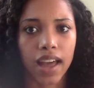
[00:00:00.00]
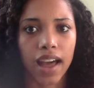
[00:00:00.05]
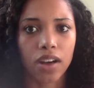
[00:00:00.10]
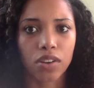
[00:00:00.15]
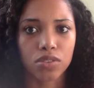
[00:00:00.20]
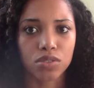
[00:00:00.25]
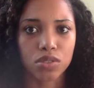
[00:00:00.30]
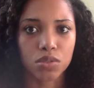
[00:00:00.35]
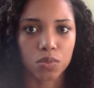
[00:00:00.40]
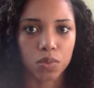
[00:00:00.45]

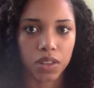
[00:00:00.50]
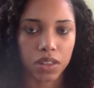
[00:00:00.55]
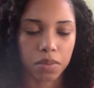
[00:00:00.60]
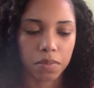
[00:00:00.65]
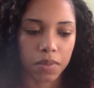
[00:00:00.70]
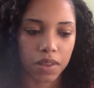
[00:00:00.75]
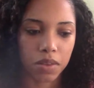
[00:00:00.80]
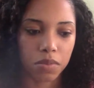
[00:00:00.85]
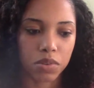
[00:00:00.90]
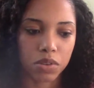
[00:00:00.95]
else
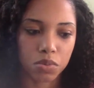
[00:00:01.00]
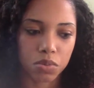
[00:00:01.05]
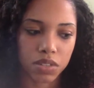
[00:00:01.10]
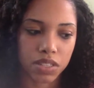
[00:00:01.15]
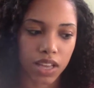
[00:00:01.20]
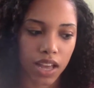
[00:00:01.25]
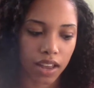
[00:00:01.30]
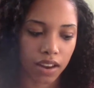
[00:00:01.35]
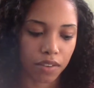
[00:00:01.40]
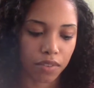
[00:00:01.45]
with me, which was
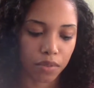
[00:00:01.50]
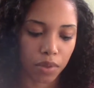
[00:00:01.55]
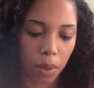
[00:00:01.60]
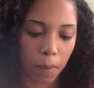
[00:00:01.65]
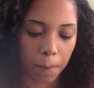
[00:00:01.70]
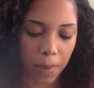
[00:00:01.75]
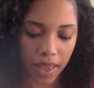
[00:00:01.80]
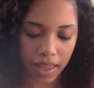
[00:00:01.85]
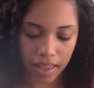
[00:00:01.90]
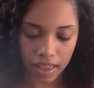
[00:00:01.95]
kind of a
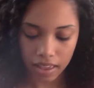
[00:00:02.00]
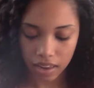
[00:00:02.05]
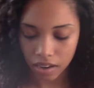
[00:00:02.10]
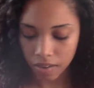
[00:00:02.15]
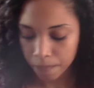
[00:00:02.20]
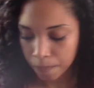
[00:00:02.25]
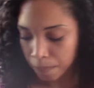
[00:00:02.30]
pain.